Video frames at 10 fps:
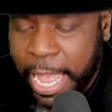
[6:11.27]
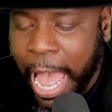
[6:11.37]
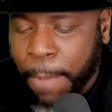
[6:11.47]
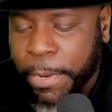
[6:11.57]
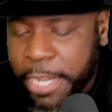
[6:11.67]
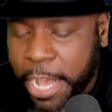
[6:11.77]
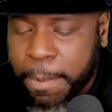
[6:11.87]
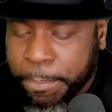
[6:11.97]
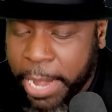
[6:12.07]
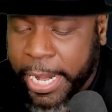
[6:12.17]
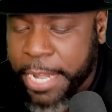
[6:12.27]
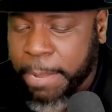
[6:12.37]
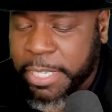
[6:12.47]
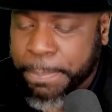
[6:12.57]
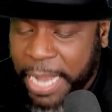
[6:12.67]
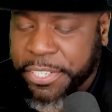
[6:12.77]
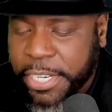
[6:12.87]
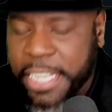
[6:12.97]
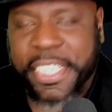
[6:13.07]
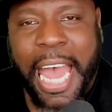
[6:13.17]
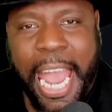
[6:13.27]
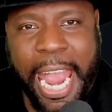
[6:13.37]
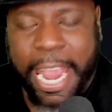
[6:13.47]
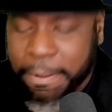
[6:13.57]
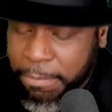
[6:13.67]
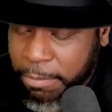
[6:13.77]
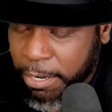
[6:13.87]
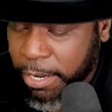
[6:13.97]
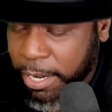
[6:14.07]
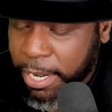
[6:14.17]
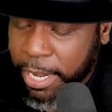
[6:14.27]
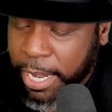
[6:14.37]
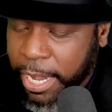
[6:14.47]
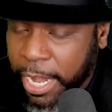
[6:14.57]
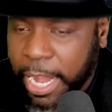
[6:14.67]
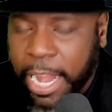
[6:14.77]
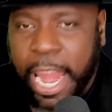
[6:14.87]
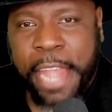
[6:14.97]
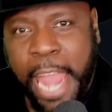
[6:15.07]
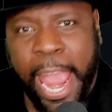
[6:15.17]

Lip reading: I would love to bring in the specialists I have and the